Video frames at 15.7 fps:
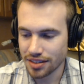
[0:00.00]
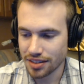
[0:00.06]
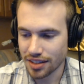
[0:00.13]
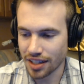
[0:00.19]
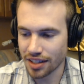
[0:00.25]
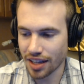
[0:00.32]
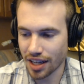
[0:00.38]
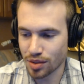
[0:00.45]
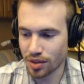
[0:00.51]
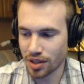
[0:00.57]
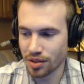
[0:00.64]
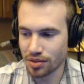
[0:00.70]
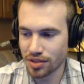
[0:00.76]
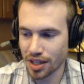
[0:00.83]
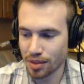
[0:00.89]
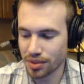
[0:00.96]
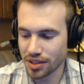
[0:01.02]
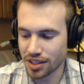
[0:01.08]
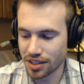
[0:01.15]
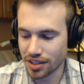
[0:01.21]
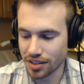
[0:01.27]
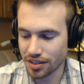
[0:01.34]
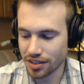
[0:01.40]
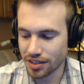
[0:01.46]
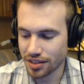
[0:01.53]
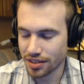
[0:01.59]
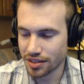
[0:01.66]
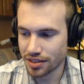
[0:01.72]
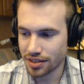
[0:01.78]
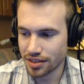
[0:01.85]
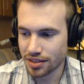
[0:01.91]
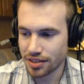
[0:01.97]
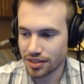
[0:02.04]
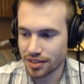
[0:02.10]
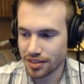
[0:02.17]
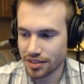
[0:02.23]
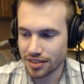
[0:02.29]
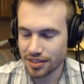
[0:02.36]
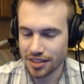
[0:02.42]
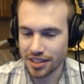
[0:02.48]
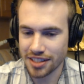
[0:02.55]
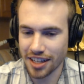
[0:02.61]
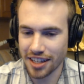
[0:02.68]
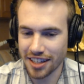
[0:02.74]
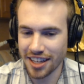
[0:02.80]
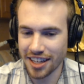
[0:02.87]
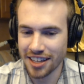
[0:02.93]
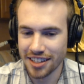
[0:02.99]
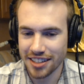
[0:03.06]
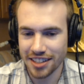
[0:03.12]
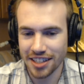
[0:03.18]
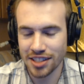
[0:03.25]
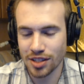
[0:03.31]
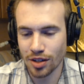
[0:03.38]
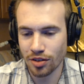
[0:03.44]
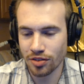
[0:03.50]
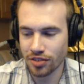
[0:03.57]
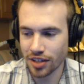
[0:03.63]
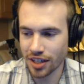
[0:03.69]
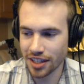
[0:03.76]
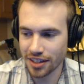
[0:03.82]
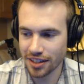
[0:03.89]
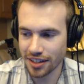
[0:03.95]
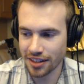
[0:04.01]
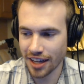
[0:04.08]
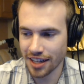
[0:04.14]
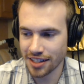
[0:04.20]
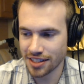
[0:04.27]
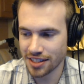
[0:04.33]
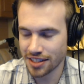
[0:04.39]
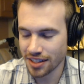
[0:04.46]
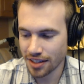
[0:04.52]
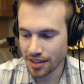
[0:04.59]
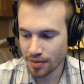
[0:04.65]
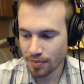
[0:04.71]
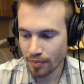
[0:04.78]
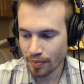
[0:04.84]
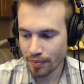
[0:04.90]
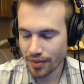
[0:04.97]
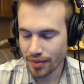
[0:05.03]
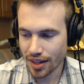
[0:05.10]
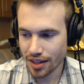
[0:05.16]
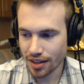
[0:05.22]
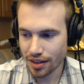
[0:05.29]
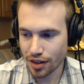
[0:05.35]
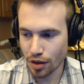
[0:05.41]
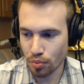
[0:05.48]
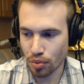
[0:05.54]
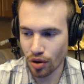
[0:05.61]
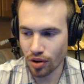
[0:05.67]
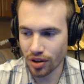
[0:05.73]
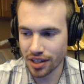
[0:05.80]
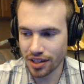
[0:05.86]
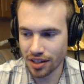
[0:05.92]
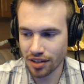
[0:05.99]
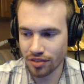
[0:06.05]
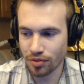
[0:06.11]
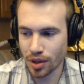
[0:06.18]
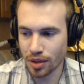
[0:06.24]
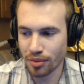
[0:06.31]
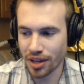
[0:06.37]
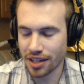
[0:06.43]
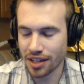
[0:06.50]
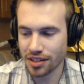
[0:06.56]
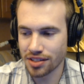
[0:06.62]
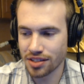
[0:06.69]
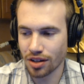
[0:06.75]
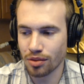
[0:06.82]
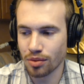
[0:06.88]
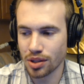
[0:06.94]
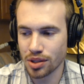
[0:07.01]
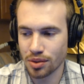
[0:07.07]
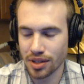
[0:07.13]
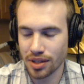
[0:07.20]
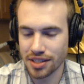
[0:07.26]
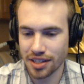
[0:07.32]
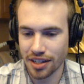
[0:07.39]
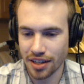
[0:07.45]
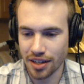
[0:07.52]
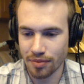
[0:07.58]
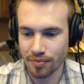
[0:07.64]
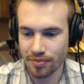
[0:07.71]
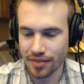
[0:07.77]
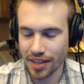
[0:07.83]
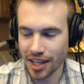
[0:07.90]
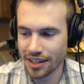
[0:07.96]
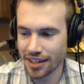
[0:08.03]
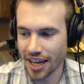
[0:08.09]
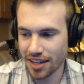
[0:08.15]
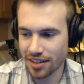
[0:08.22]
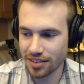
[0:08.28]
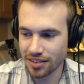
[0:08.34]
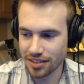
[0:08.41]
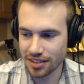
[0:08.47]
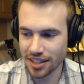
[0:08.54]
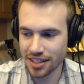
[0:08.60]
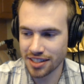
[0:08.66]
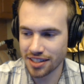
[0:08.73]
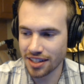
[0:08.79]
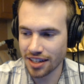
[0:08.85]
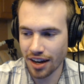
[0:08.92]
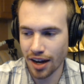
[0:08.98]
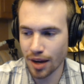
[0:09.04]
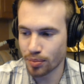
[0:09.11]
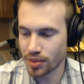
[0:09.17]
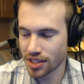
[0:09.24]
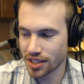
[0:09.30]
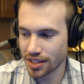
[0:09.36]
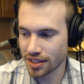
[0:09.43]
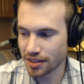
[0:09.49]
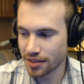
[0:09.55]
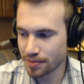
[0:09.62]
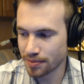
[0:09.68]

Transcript: And that's what he was able to do. It's like it's so funny that that's the point of what making Star Wars was to him, and now it's the opposite.